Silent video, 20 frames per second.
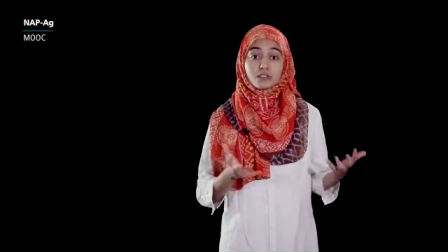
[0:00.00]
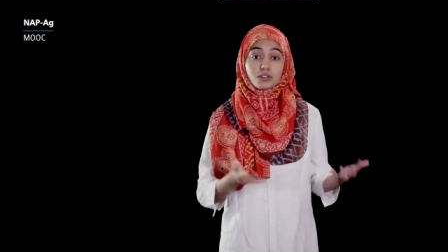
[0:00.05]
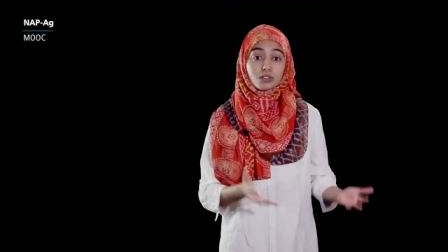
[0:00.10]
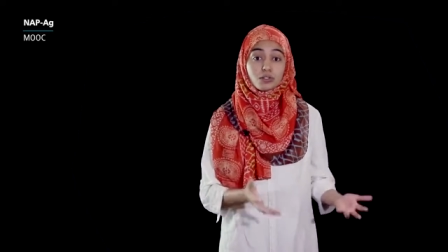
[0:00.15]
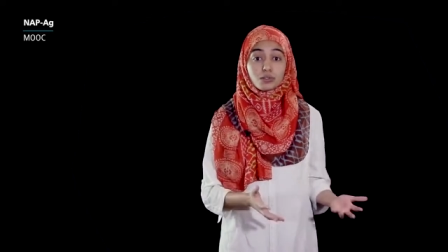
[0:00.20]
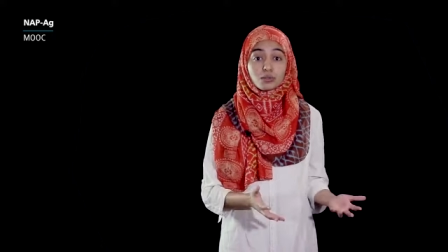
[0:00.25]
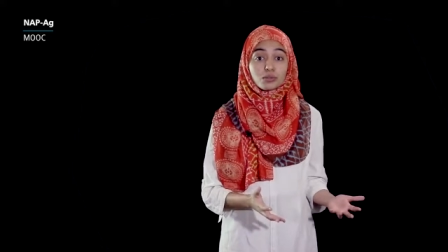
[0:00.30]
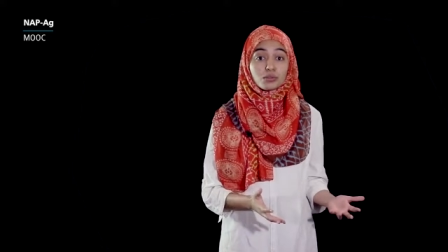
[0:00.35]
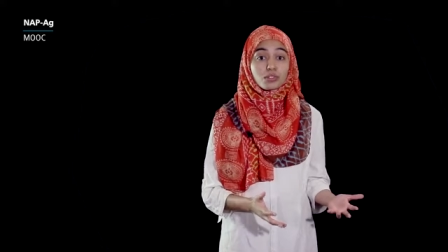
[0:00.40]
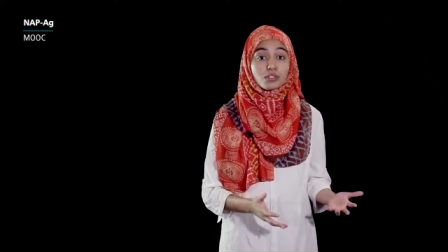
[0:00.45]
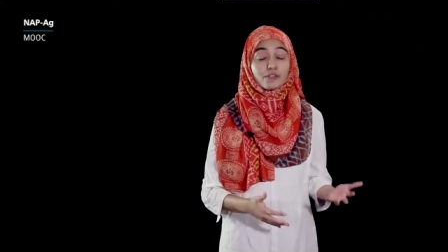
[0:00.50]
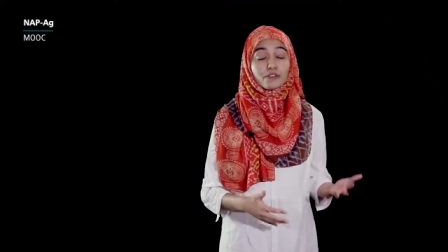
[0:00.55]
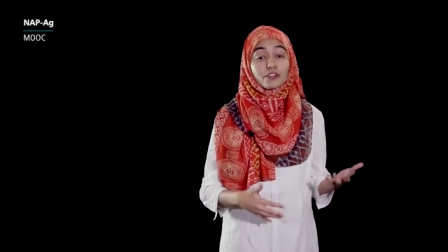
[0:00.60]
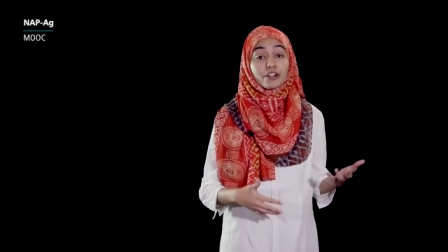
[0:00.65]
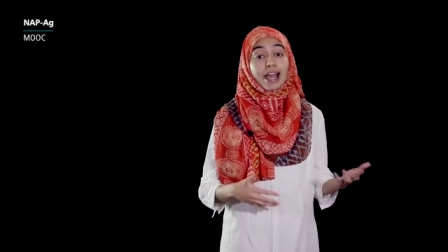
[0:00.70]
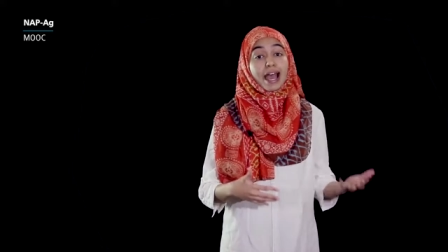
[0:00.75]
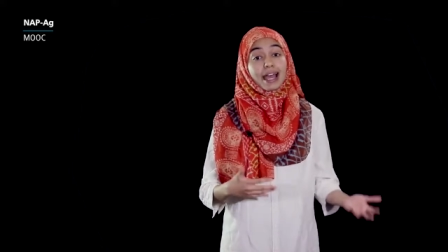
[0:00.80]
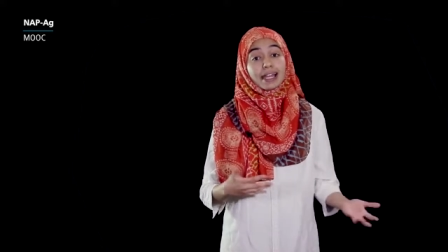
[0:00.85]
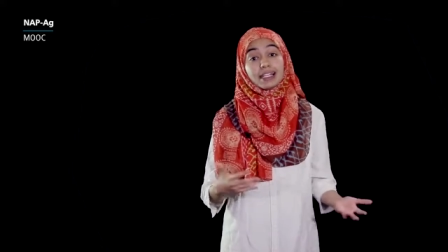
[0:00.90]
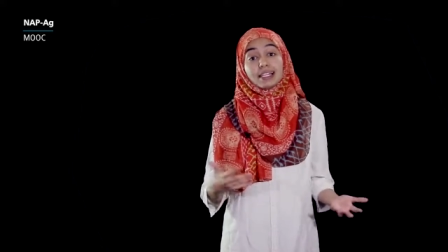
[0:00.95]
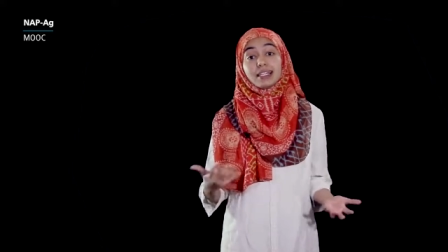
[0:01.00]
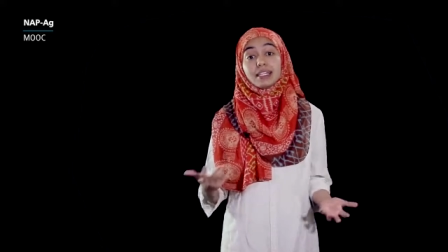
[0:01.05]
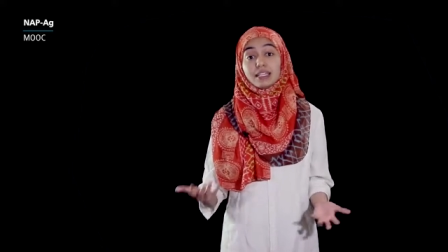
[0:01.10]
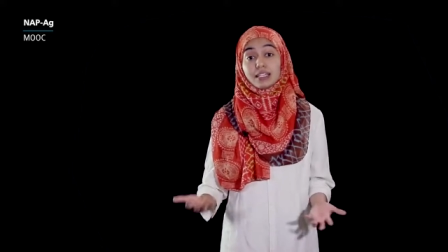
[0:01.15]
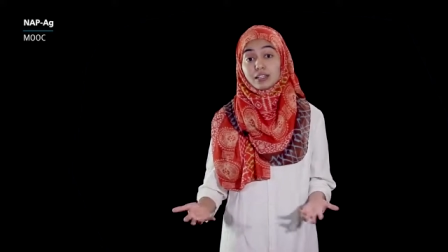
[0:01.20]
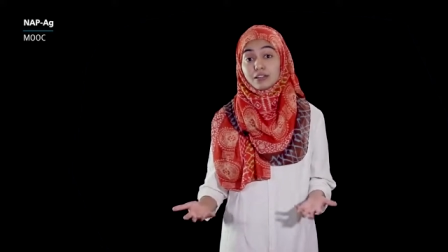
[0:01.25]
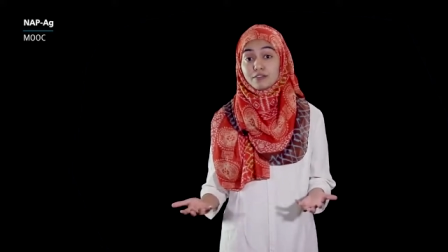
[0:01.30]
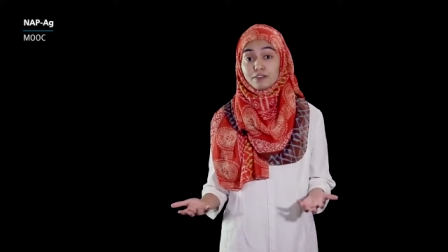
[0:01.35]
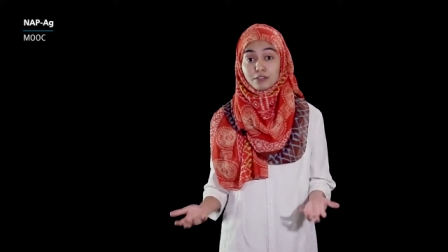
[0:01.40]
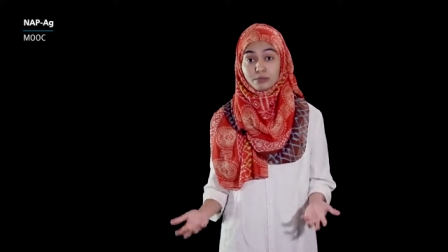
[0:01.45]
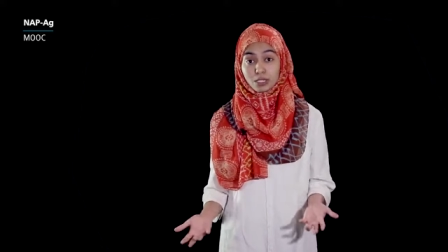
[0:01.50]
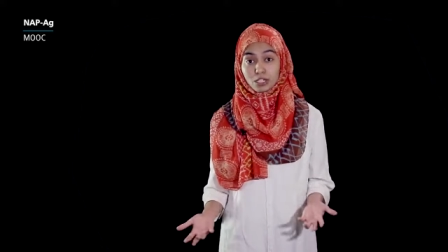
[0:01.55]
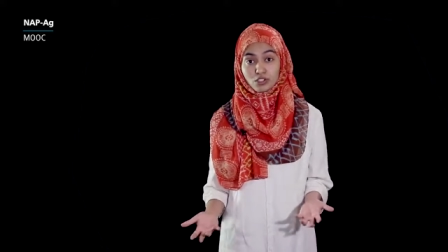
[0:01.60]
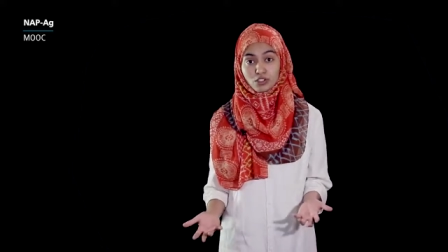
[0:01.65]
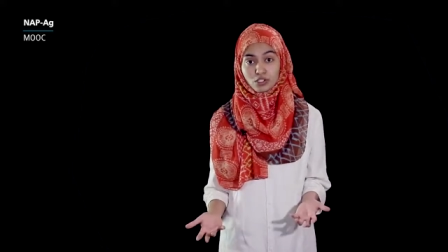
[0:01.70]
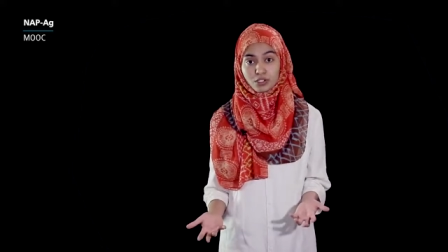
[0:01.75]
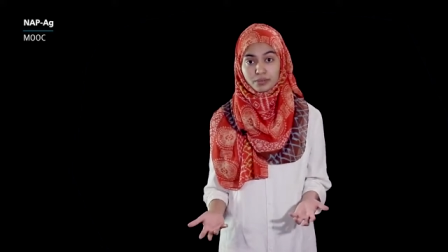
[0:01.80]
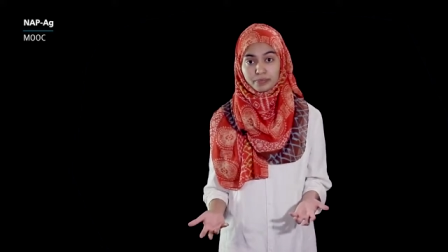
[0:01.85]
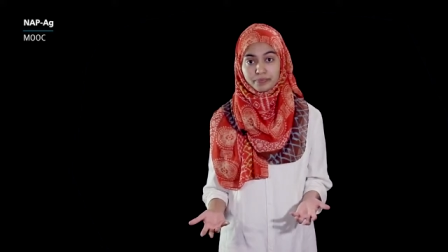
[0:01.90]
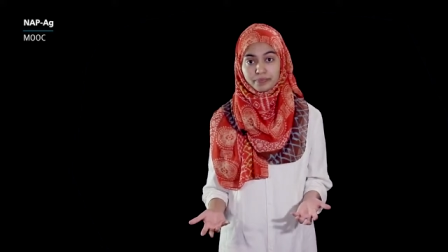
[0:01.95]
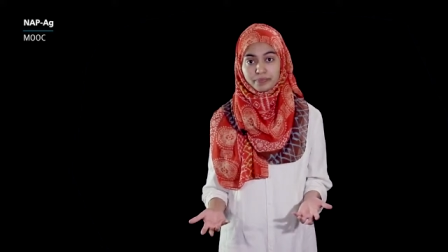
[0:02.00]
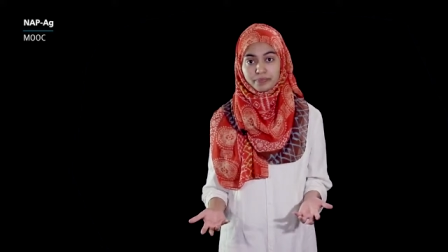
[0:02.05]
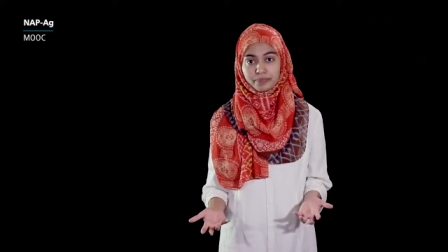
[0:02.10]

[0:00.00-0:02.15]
and tools for handling information.